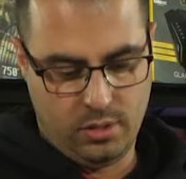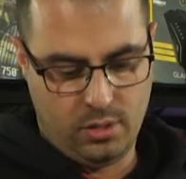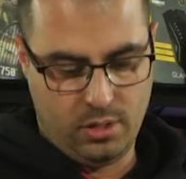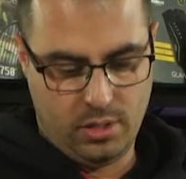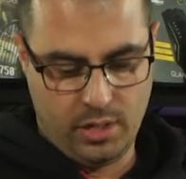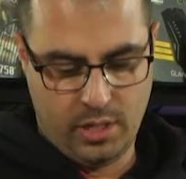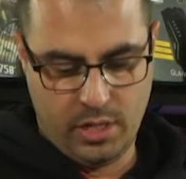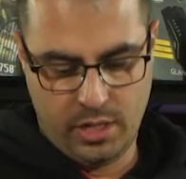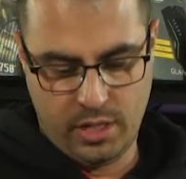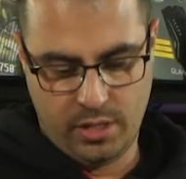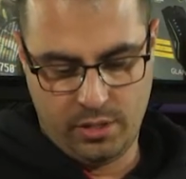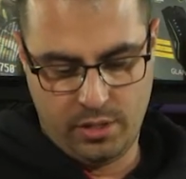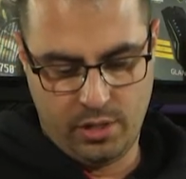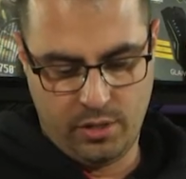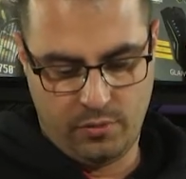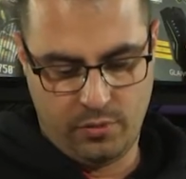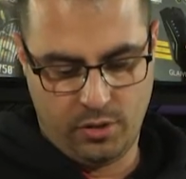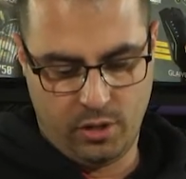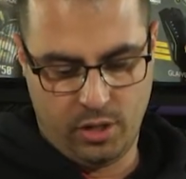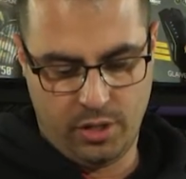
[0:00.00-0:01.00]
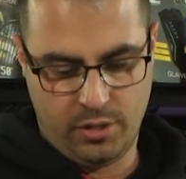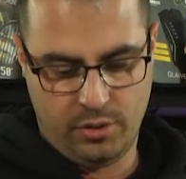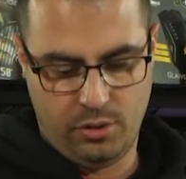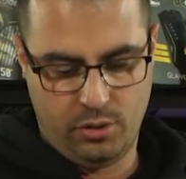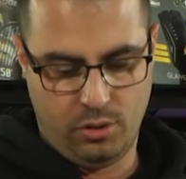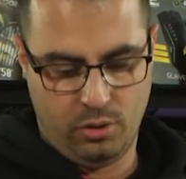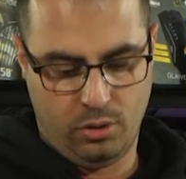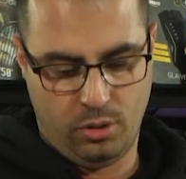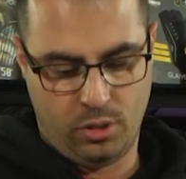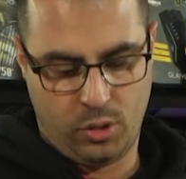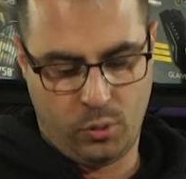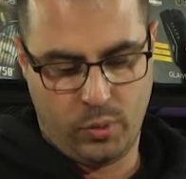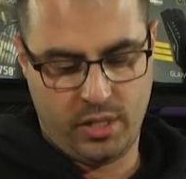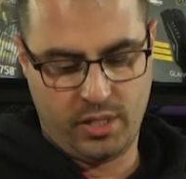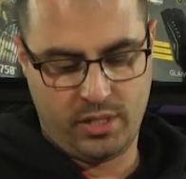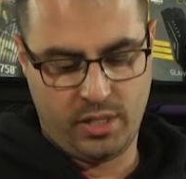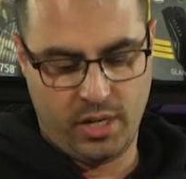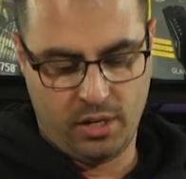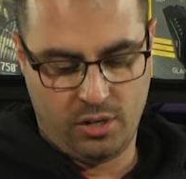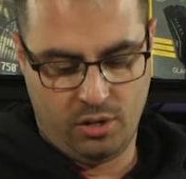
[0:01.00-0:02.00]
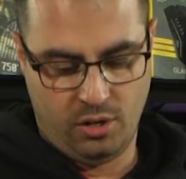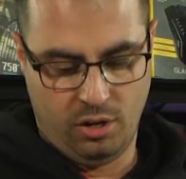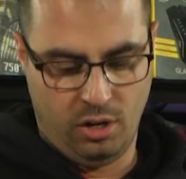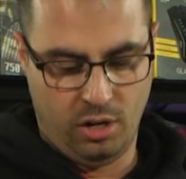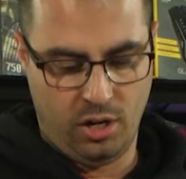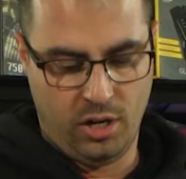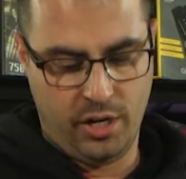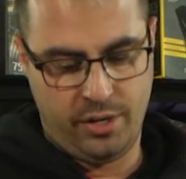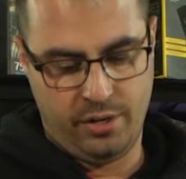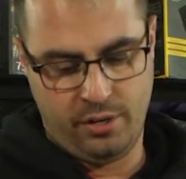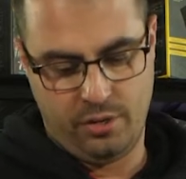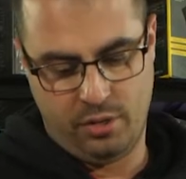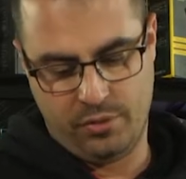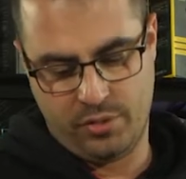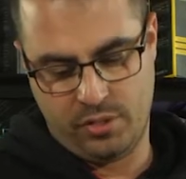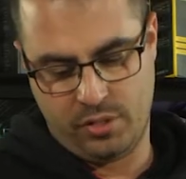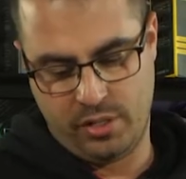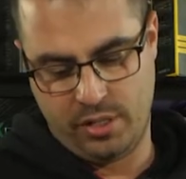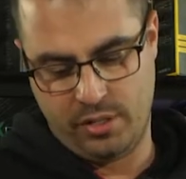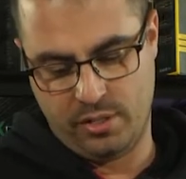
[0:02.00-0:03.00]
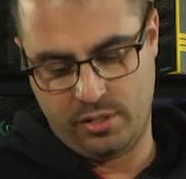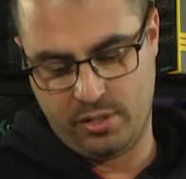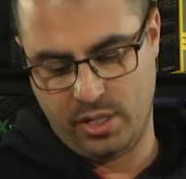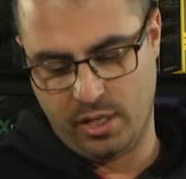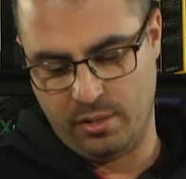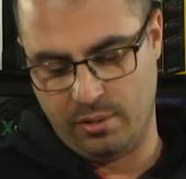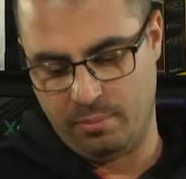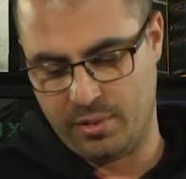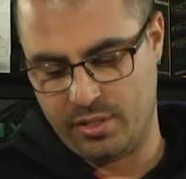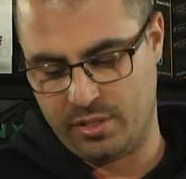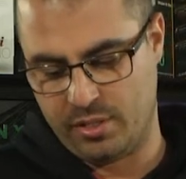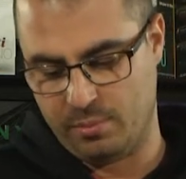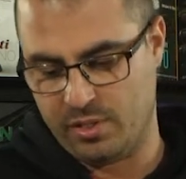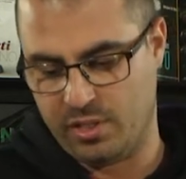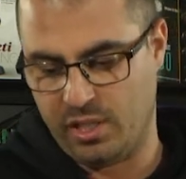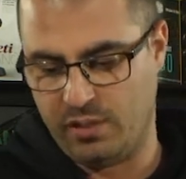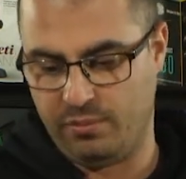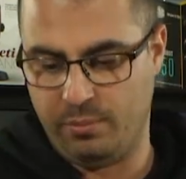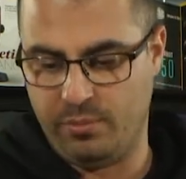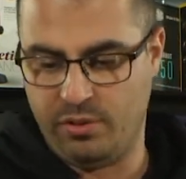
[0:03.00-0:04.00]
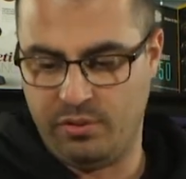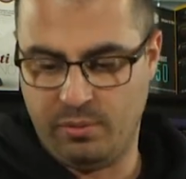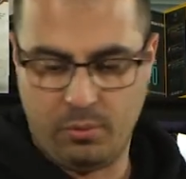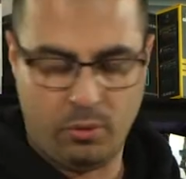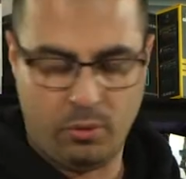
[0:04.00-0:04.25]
And then you've got your quick start guide and obviously just bits and stuff from